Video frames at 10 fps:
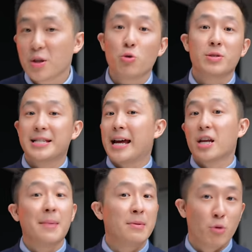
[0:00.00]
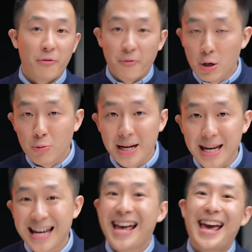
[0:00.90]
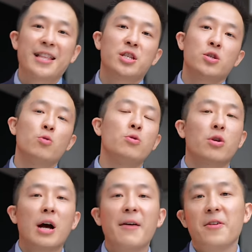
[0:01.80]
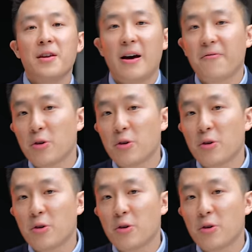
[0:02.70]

you decide to comment more frequently, and soon you're confident enough